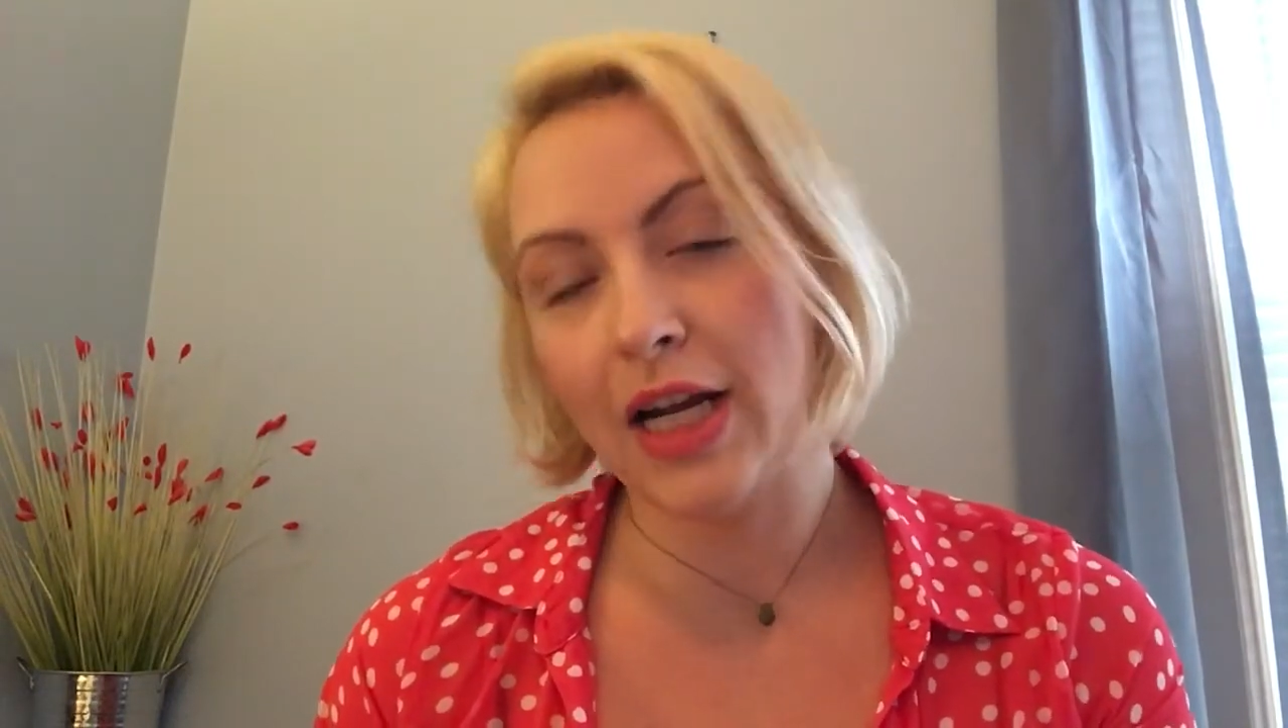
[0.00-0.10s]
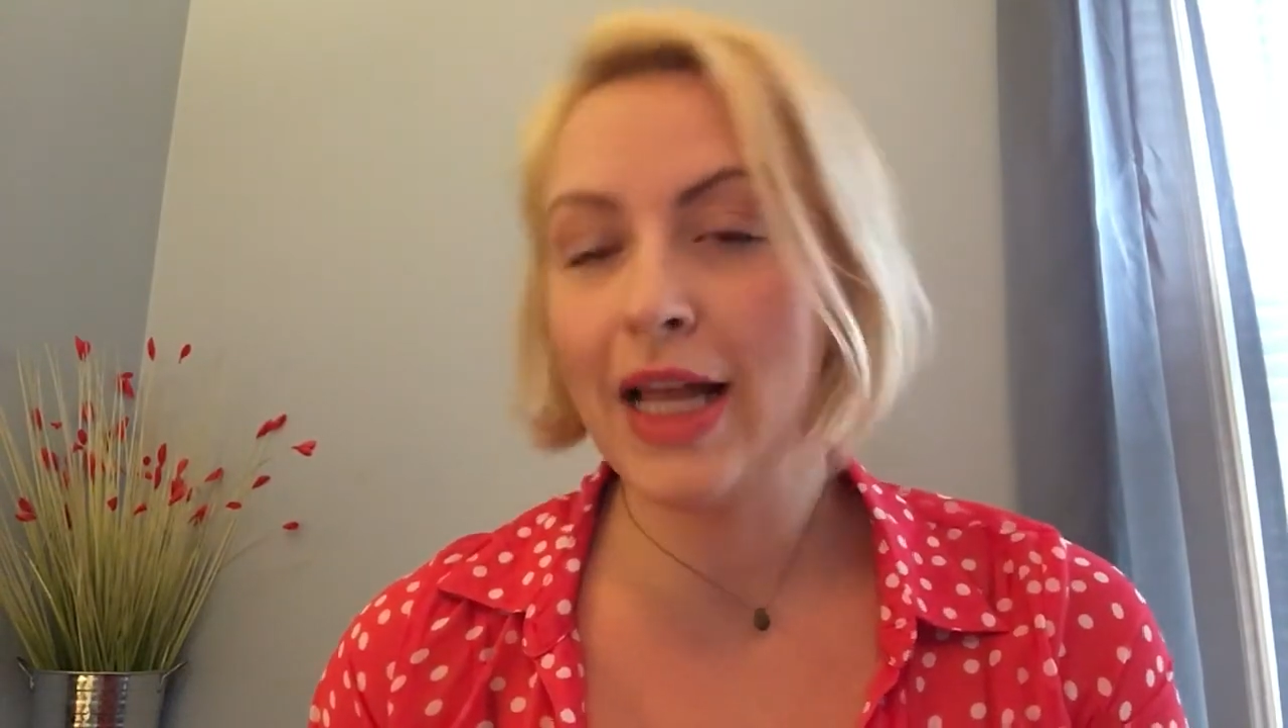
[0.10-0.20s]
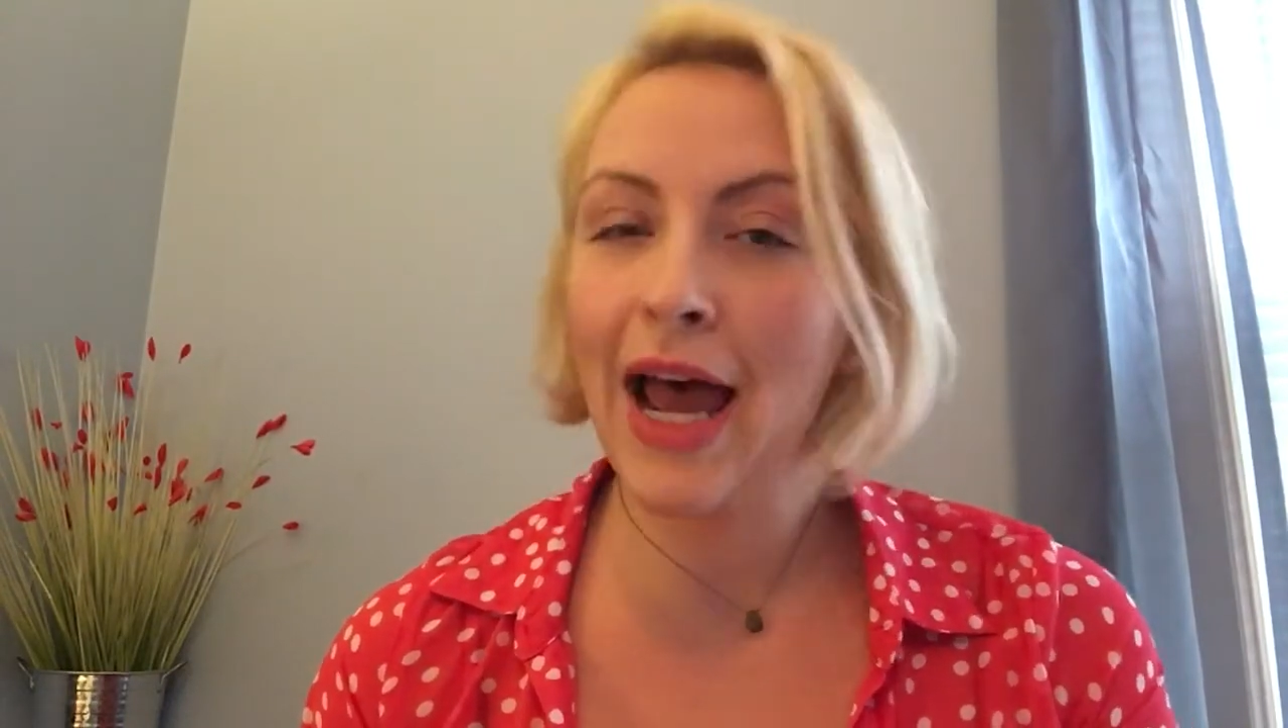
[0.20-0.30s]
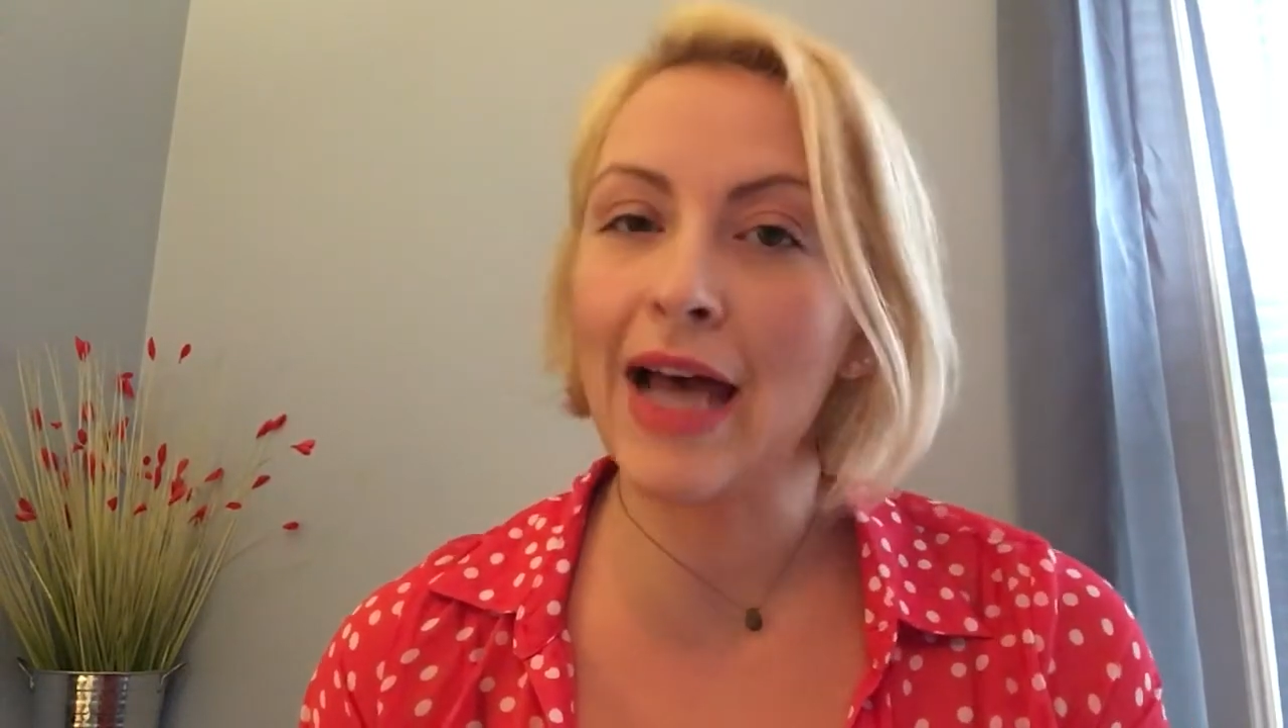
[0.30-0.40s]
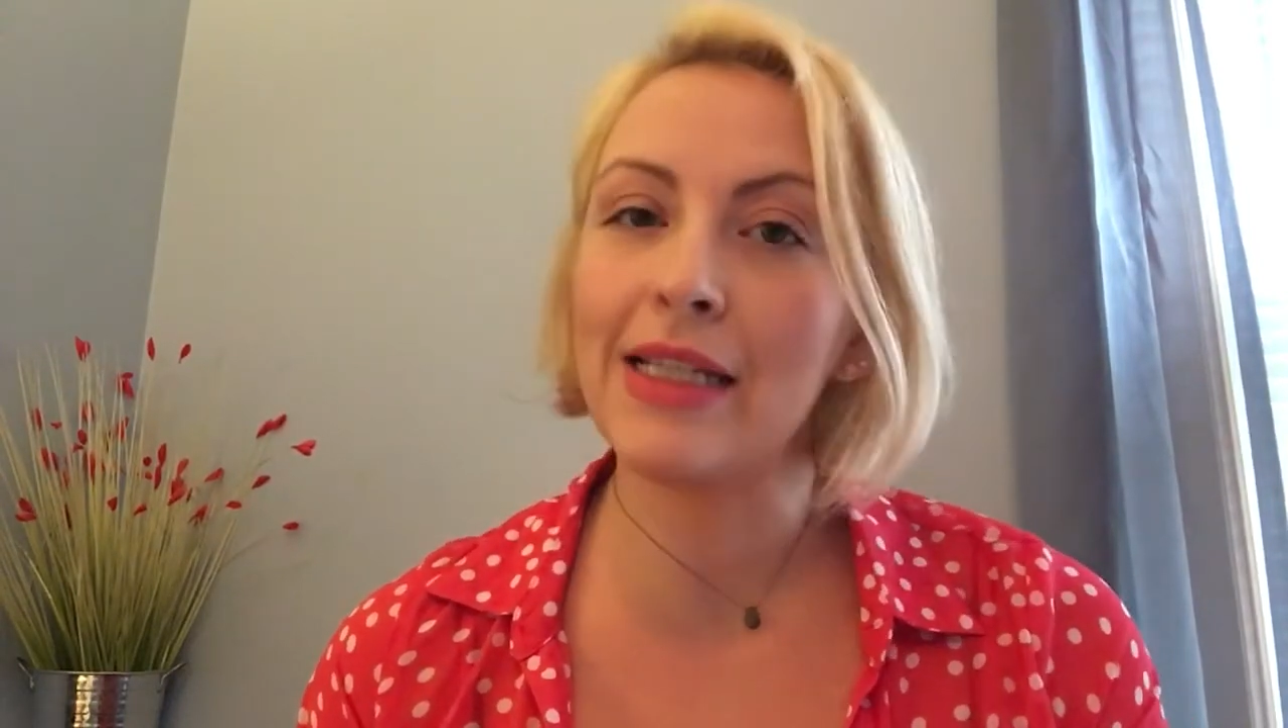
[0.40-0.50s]

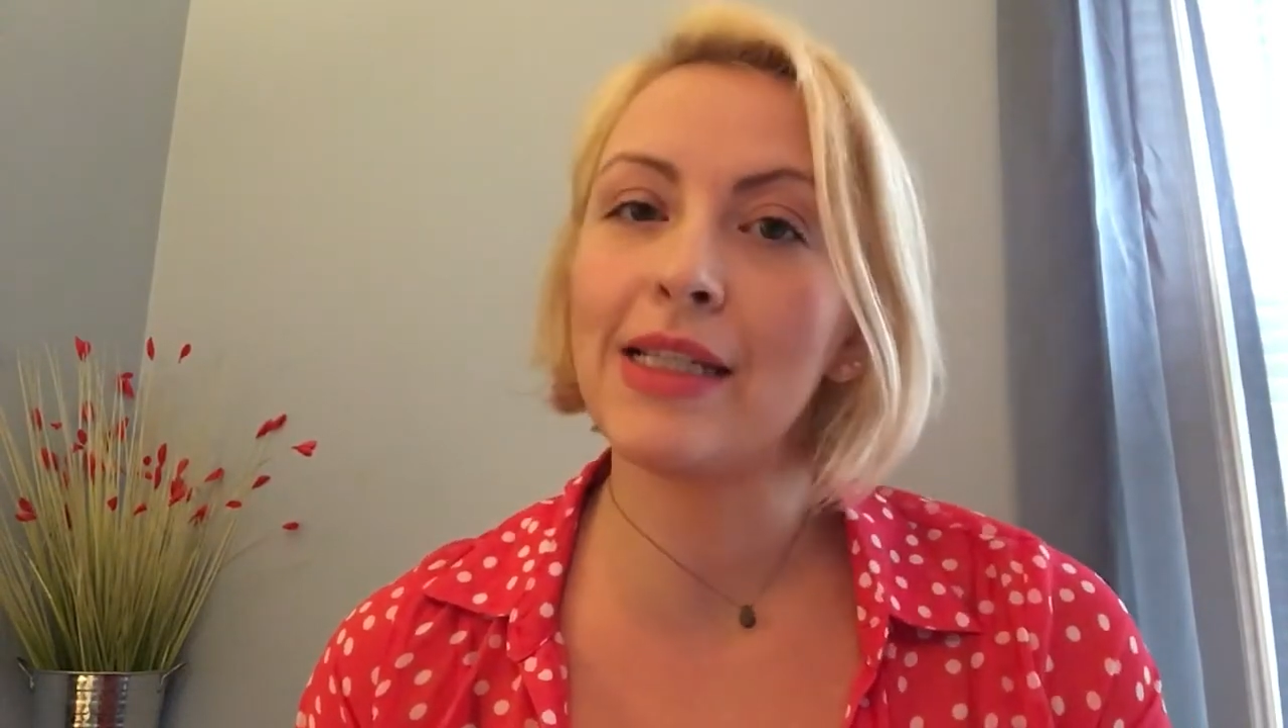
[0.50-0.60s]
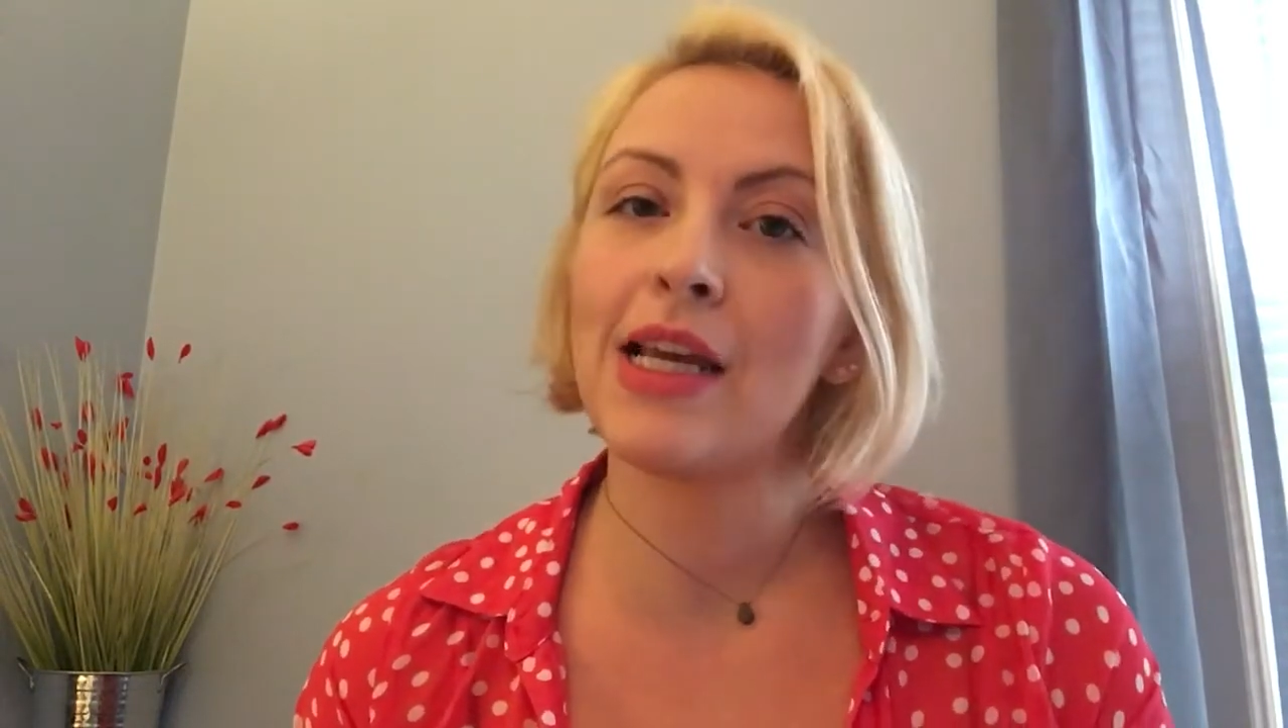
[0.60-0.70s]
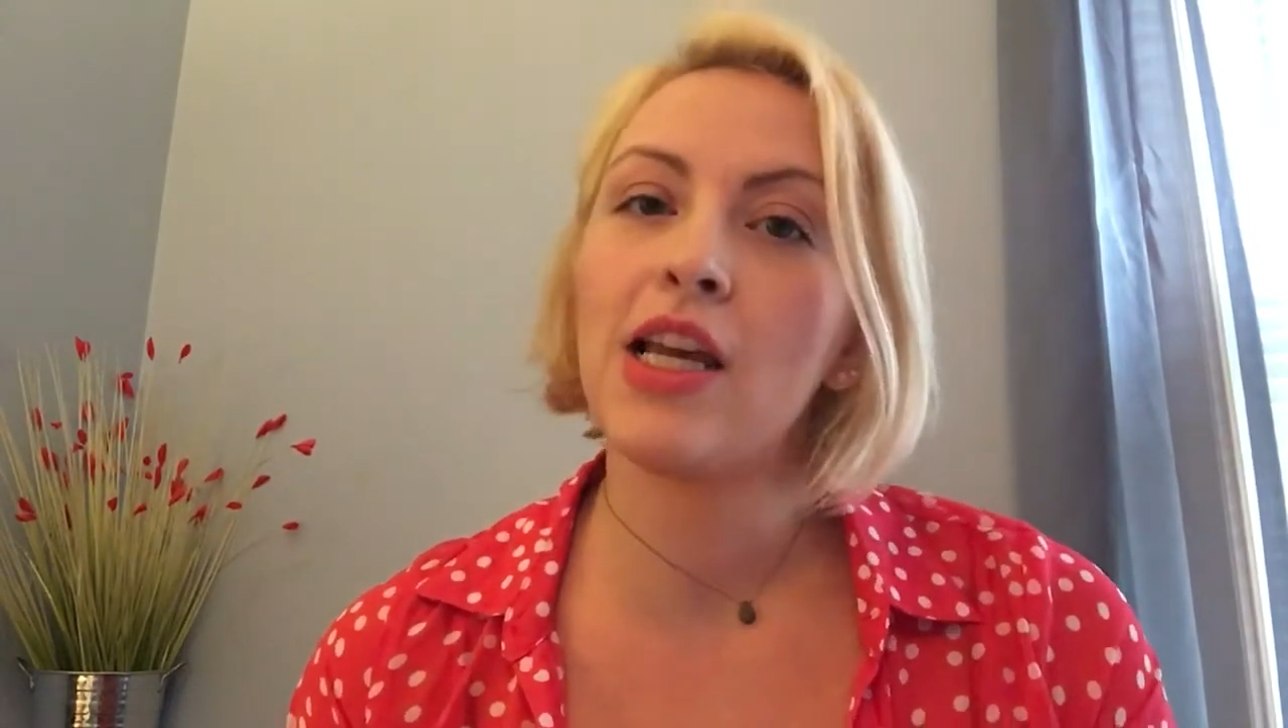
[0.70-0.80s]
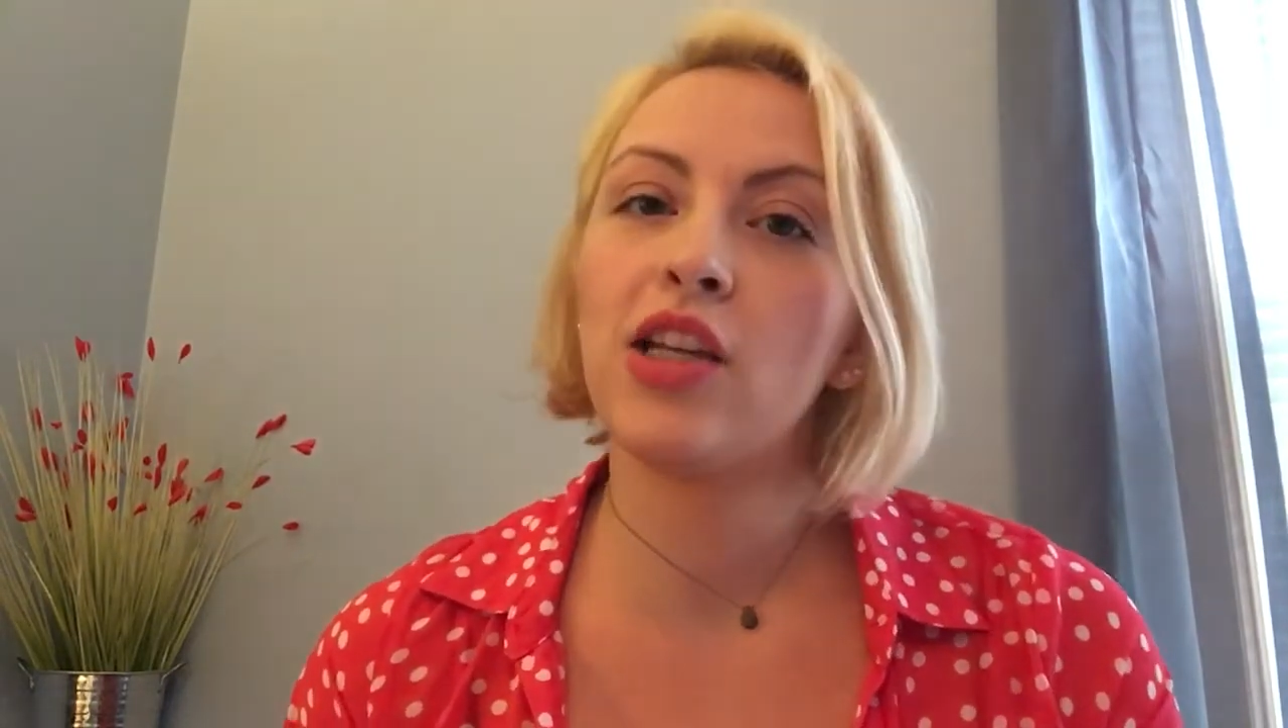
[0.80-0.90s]
class.